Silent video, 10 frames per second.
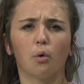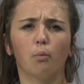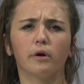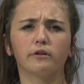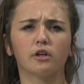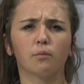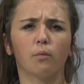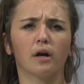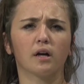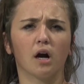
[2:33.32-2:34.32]
Wondering
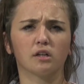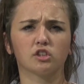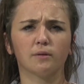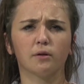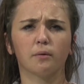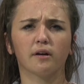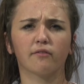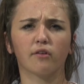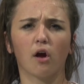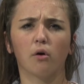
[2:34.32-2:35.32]
what costume to
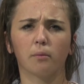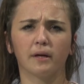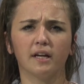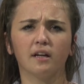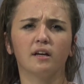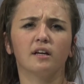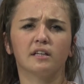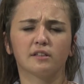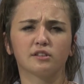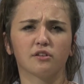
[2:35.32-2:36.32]
wear for Halloween?
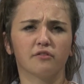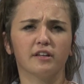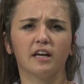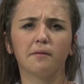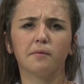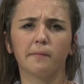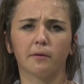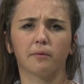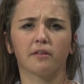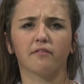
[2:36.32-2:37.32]
Here's Sophia
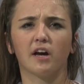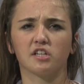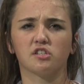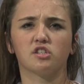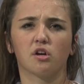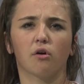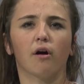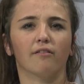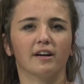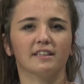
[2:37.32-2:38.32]
Nini with a fashion show
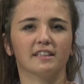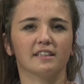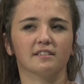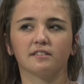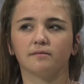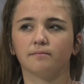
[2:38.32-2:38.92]
of ideas.